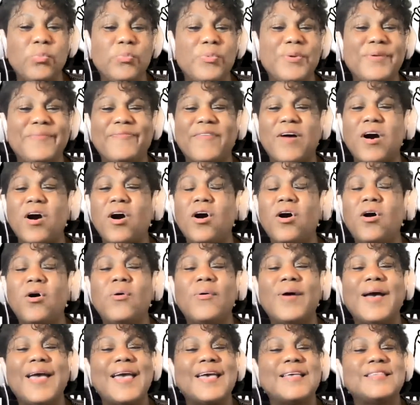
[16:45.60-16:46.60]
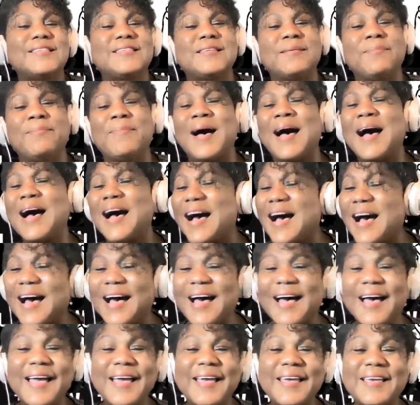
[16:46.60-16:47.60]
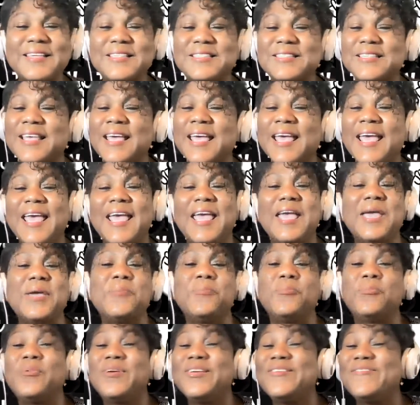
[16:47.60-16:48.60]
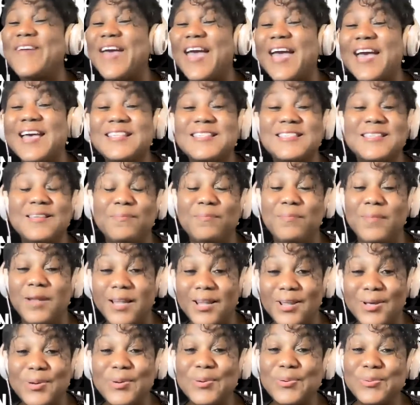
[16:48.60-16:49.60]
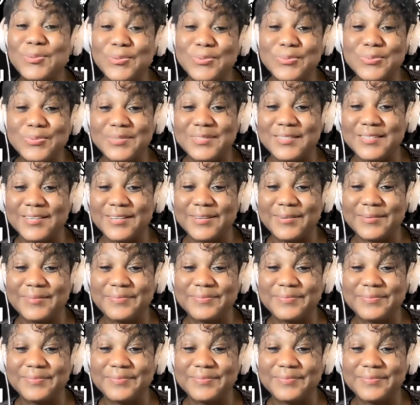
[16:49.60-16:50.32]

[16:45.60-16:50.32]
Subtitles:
We've all had some highs and we've had some lows.